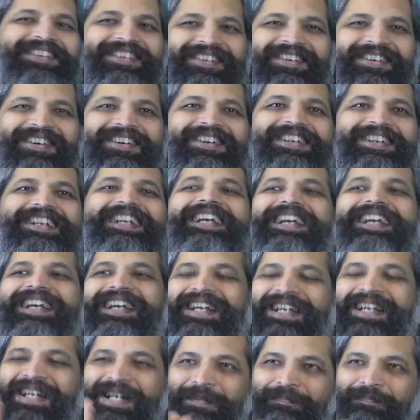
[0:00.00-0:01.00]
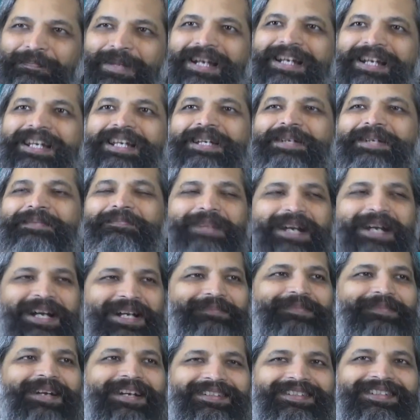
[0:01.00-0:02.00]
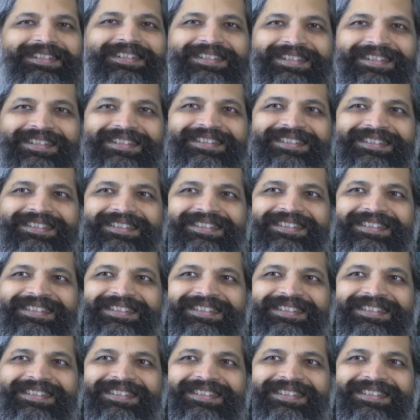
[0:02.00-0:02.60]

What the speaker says: or repelling bad bacteria,